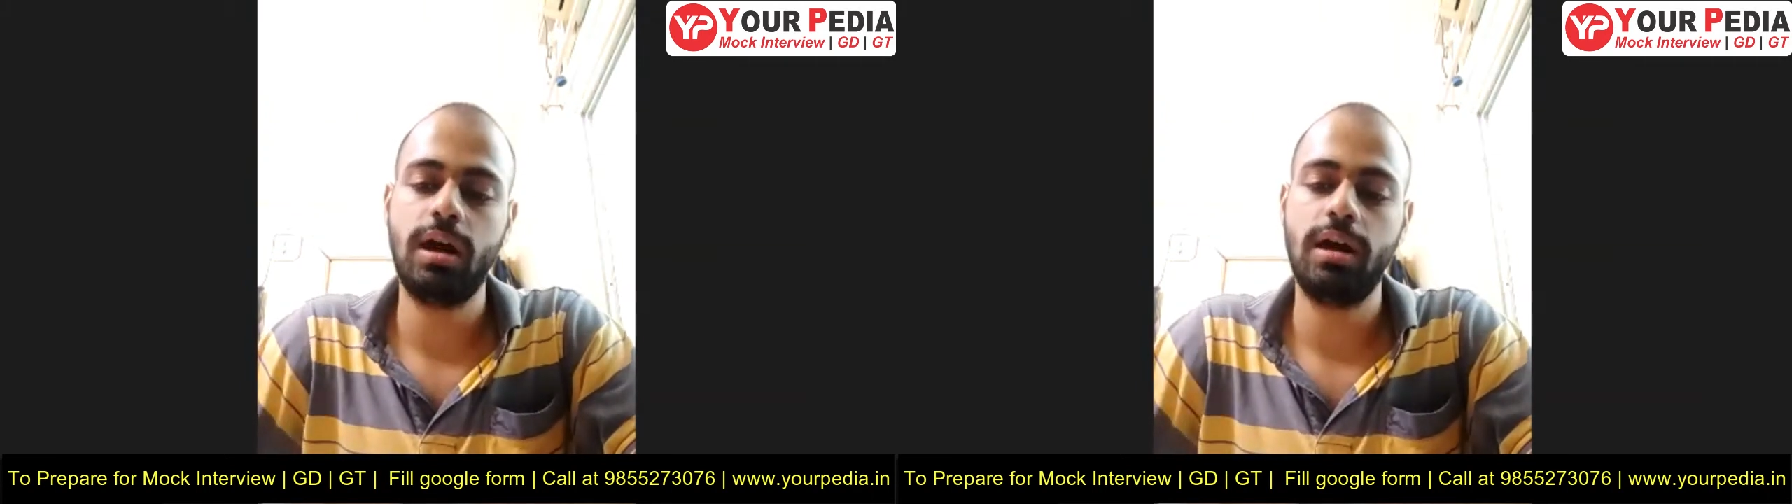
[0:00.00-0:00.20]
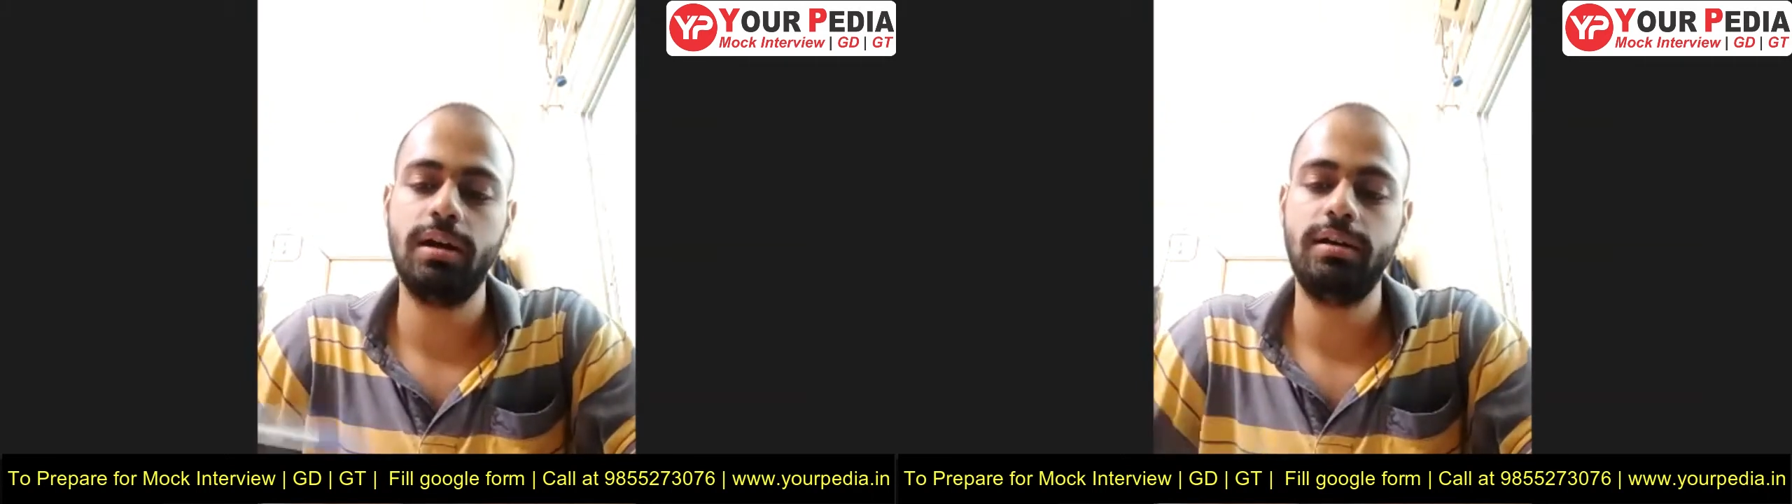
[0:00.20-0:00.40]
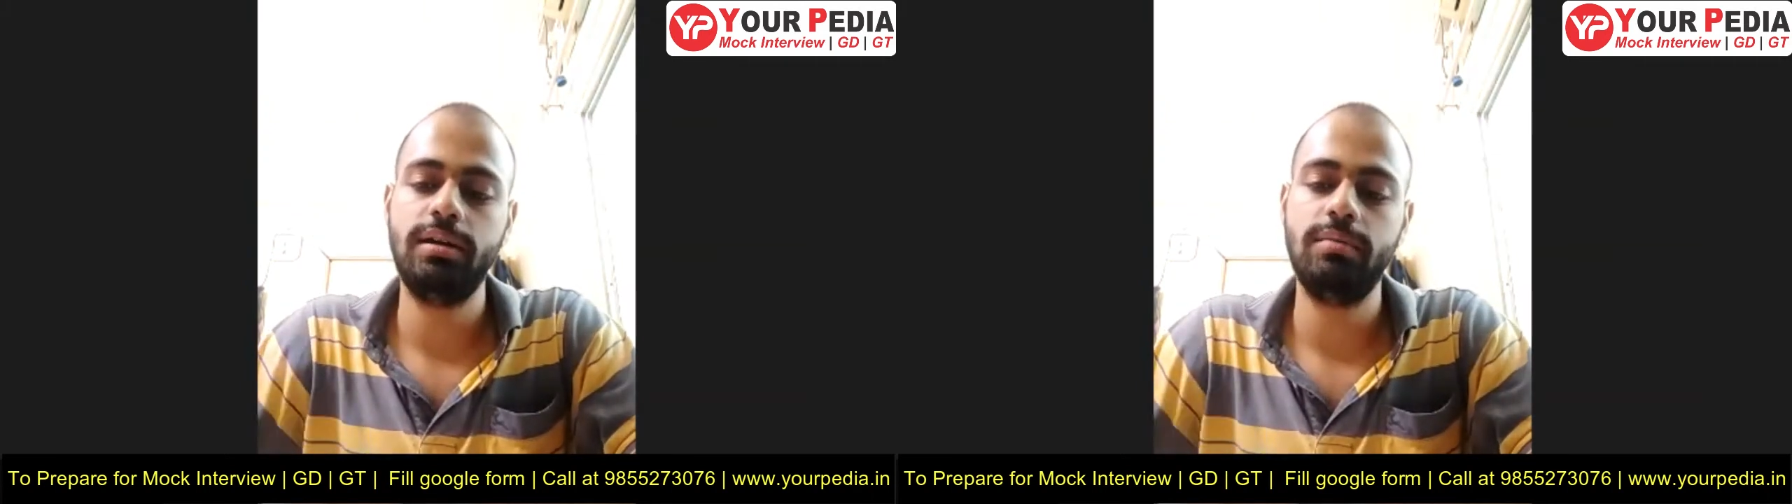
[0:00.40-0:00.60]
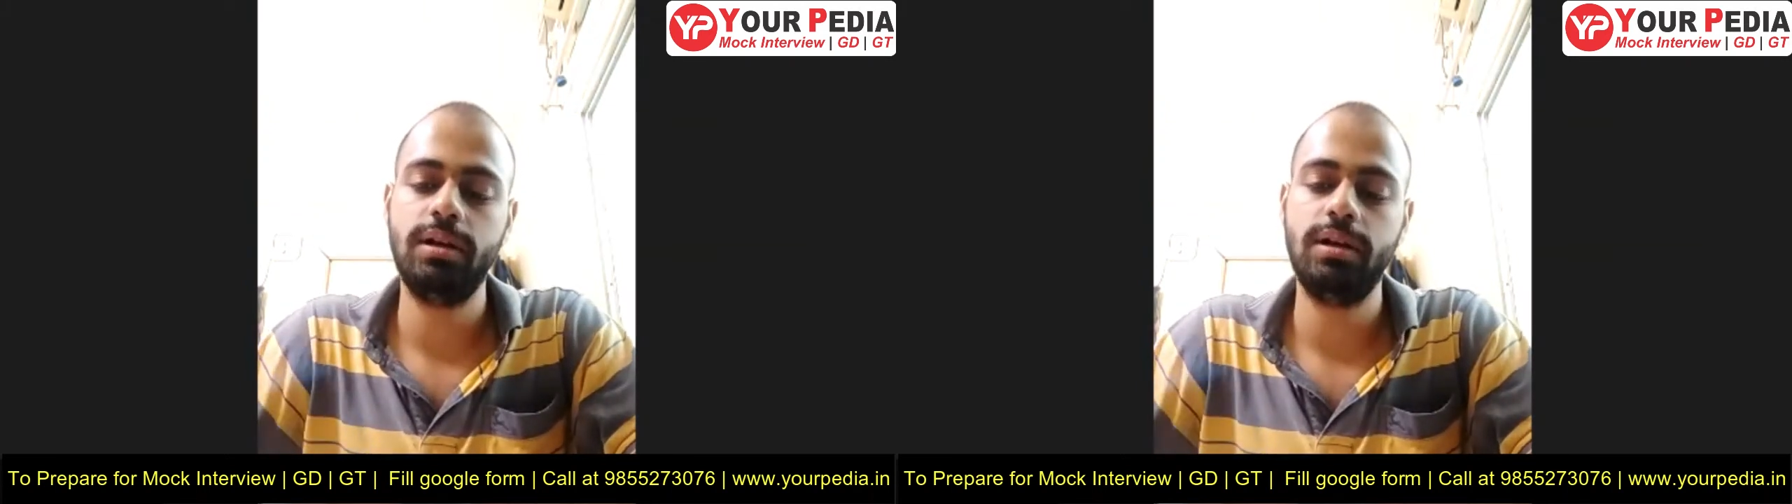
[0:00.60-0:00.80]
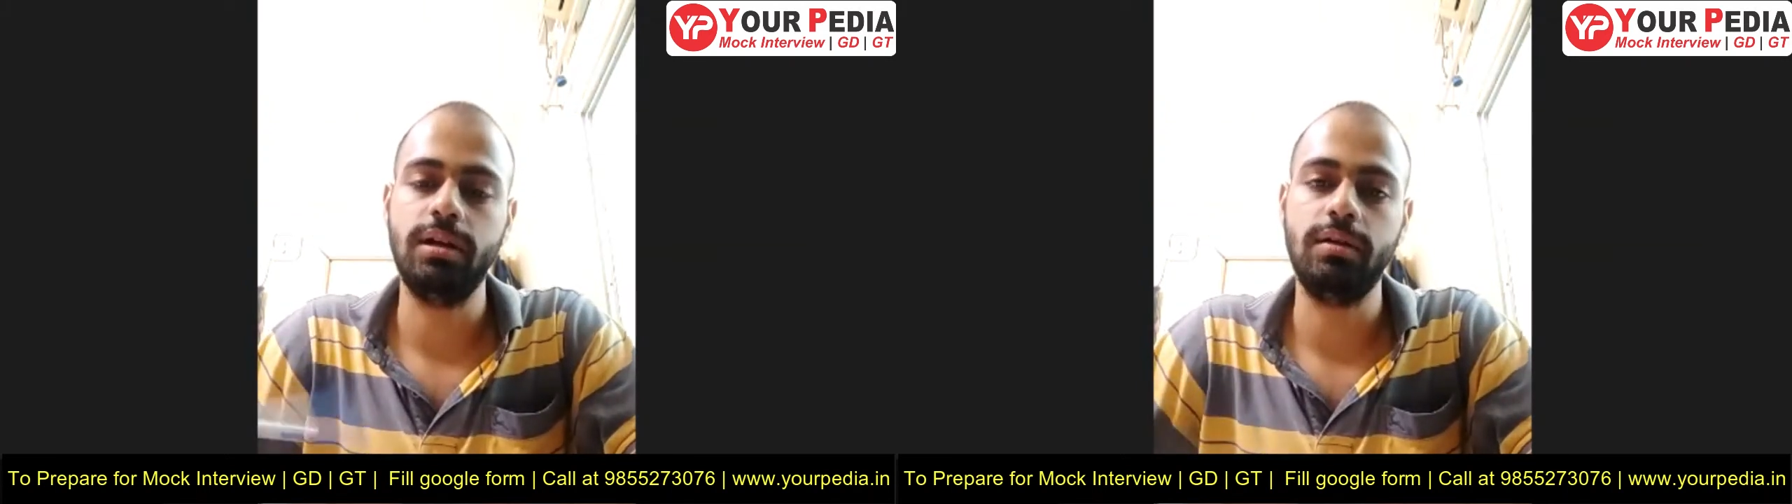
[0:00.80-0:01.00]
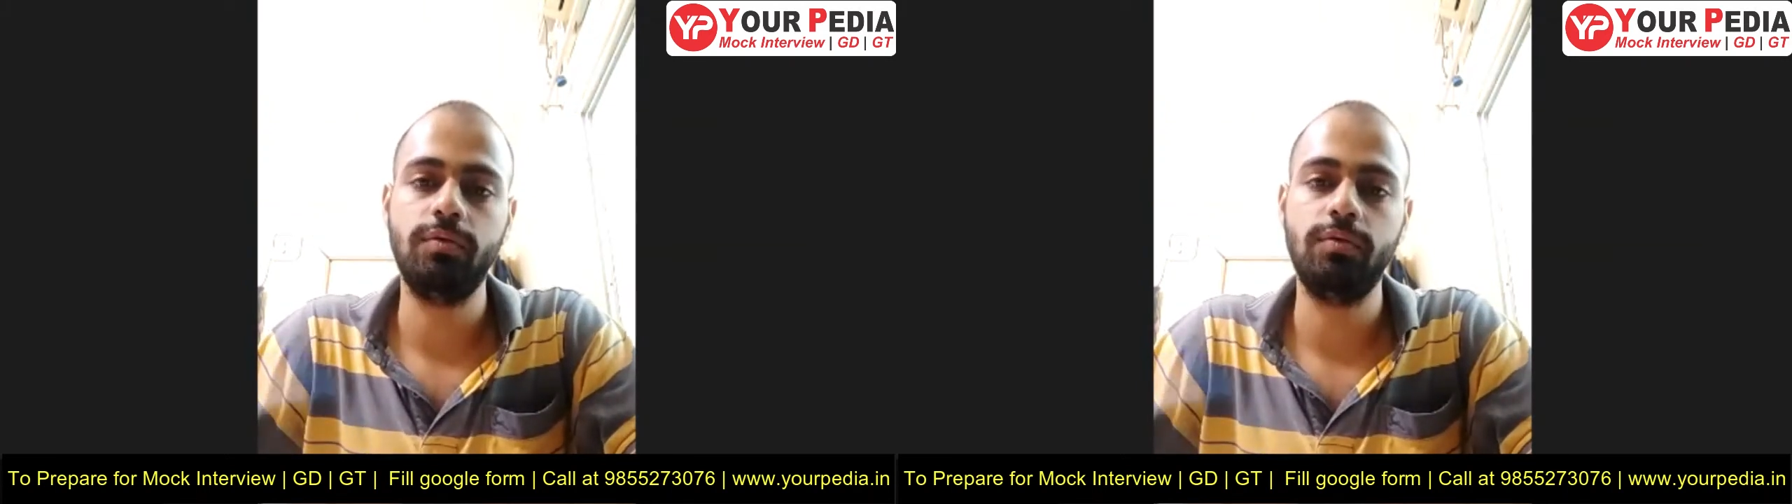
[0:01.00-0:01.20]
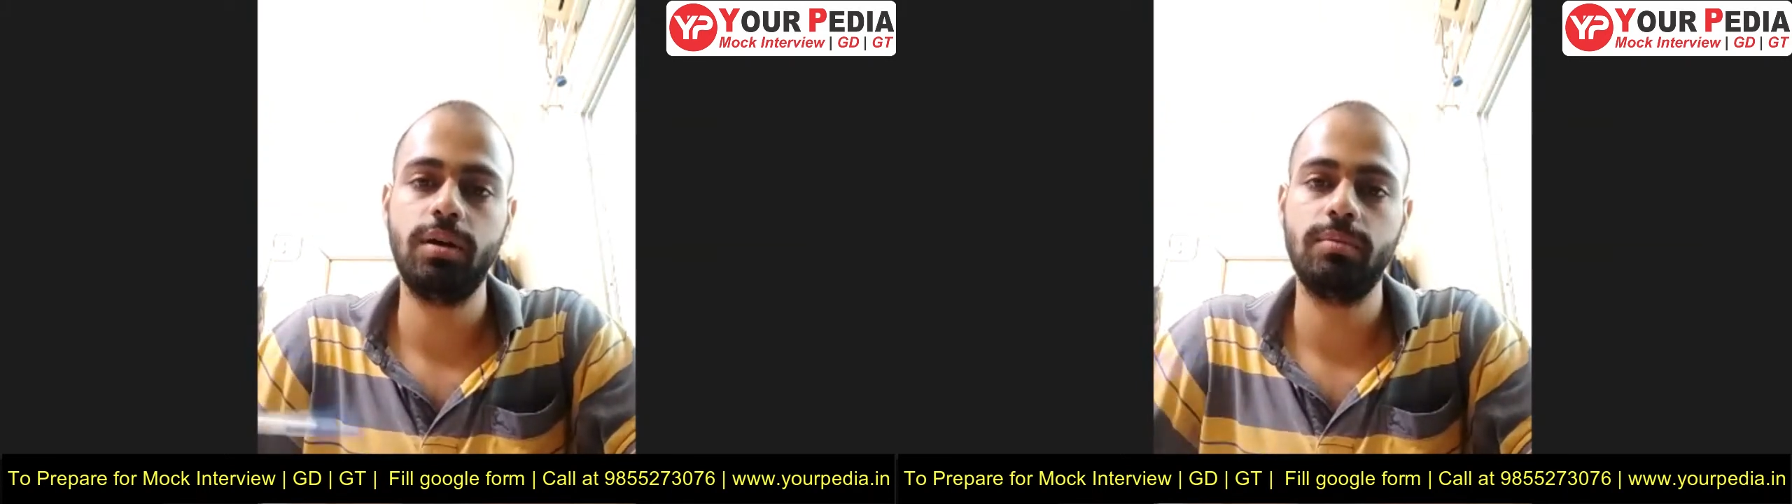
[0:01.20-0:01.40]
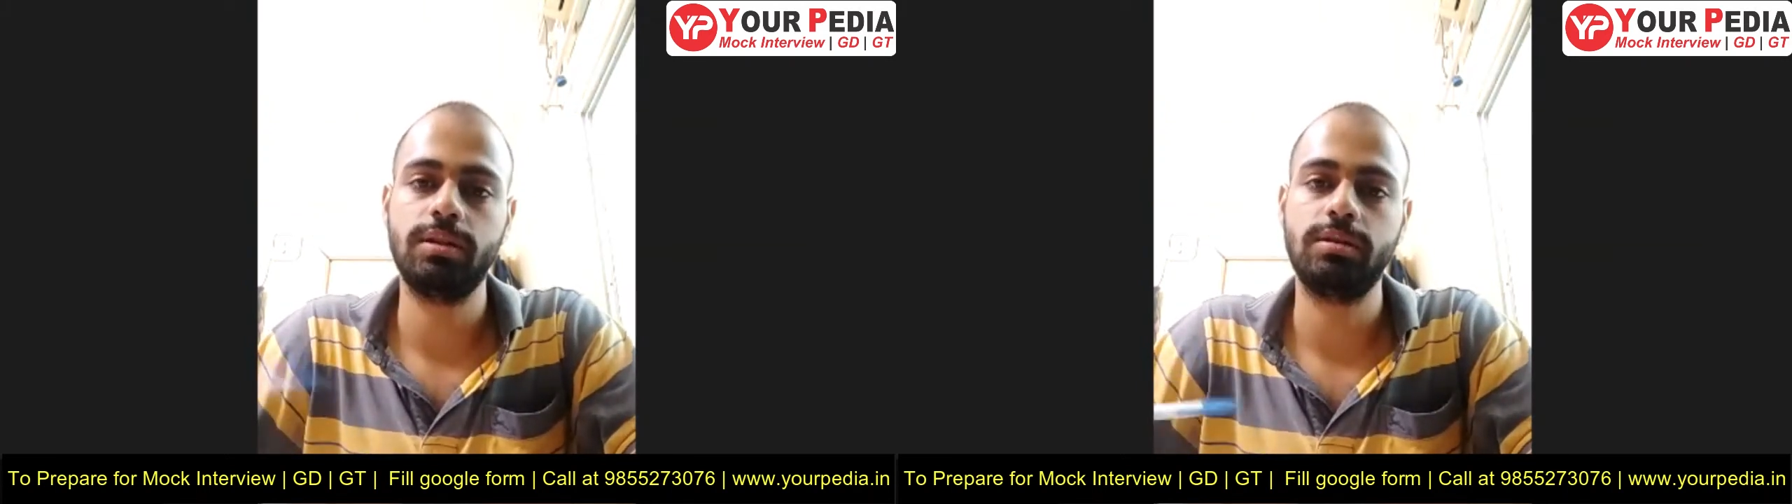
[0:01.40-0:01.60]
IIT for
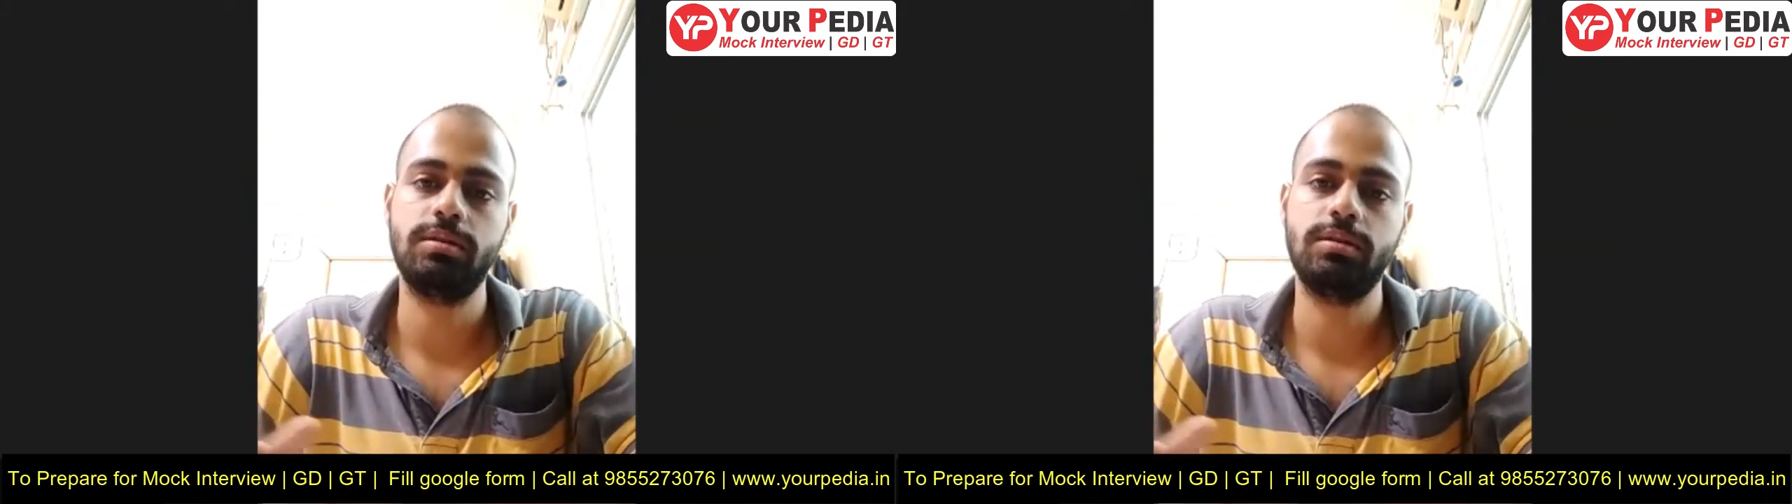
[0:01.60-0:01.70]
MS.